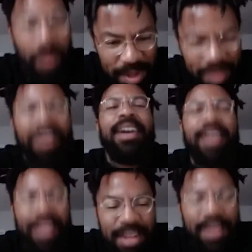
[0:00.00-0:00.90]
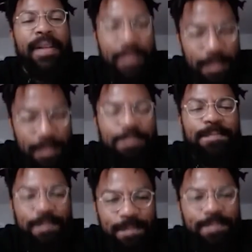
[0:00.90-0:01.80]

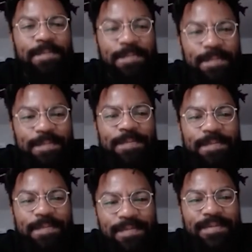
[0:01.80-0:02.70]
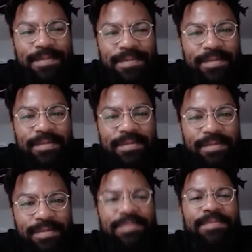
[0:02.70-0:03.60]

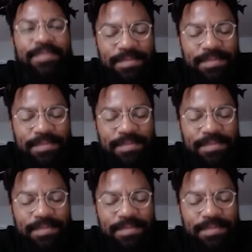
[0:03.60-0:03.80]
No words are spoken by the person on screen.